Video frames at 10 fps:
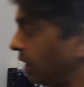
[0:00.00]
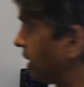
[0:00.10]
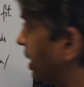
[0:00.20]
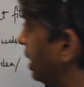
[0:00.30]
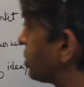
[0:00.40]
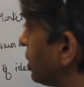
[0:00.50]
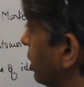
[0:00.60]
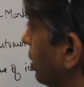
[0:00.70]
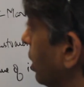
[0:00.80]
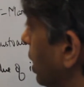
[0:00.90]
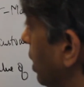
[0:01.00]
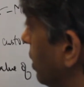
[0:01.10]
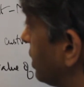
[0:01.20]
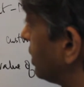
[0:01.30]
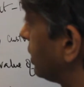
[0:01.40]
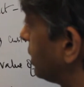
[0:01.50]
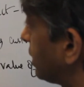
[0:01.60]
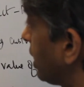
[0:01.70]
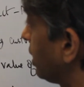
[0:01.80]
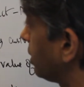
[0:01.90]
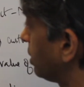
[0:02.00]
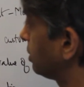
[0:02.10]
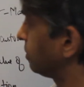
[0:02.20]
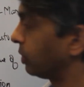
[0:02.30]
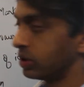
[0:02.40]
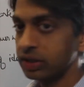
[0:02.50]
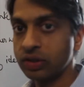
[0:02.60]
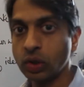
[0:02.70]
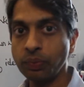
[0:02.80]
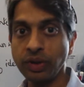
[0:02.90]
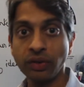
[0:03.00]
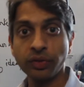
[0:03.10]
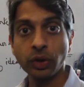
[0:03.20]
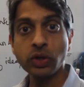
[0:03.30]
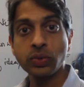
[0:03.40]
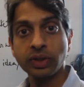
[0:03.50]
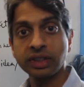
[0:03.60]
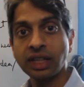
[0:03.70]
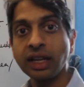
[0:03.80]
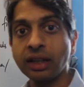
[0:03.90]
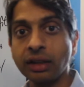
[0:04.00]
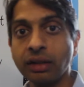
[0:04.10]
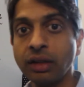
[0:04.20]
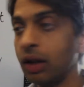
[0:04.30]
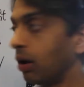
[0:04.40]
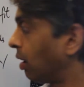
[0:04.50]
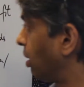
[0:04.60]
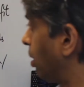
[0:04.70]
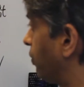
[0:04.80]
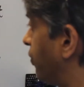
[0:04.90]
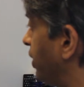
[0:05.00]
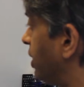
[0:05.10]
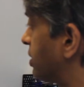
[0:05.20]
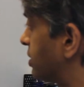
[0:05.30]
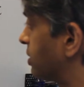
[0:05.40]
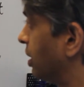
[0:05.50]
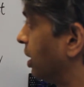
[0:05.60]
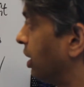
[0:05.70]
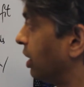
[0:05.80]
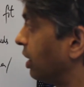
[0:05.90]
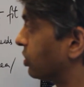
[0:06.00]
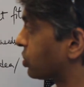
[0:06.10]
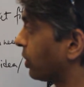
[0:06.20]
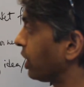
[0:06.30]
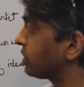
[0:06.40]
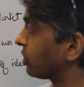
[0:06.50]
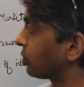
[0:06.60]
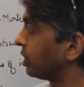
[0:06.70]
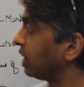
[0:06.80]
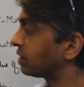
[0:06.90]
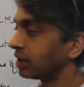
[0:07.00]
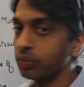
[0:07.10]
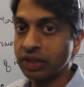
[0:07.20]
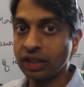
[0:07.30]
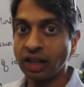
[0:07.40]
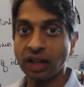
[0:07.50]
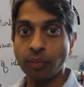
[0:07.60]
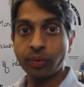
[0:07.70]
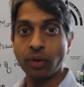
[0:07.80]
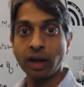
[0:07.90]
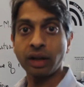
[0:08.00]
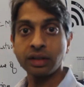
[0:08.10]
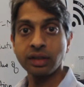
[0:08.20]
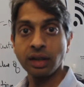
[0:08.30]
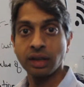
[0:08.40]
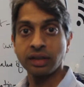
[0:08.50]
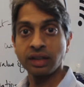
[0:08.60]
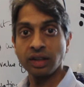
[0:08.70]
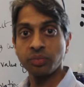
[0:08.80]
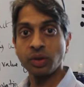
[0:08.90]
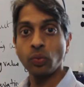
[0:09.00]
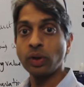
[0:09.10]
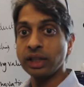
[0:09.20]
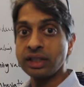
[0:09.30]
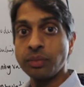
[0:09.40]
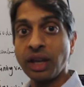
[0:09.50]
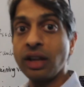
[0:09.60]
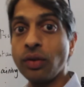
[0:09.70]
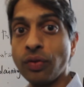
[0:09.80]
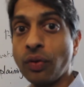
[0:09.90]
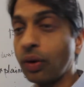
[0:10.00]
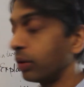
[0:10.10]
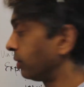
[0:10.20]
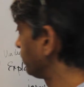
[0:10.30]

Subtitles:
engaging in a cycle, which should be a virtuous cycle of this, in trying to create something like a product that they would be willing to pay you for.